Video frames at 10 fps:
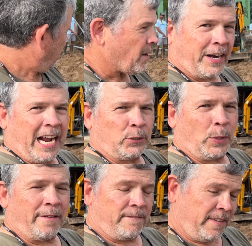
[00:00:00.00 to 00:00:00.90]
All right, guys, we
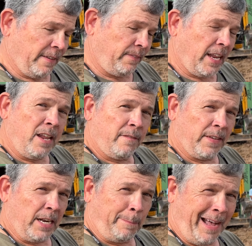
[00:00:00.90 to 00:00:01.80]
have 50
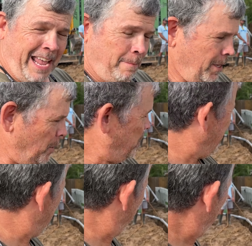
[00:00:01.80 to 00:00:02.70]
feet of pipe glued
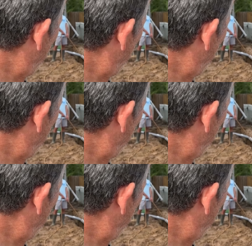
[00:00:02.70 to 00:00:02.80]
together.